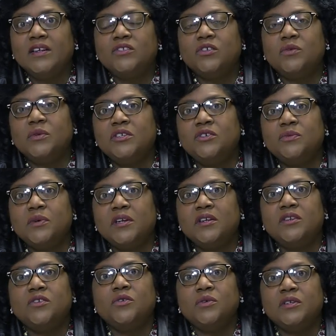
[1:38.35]
So what you want to
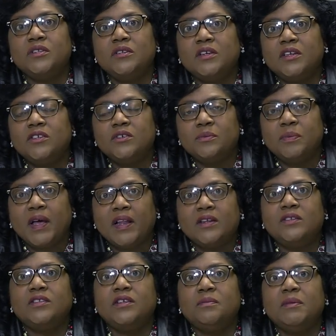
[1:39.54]
do is look at your policy,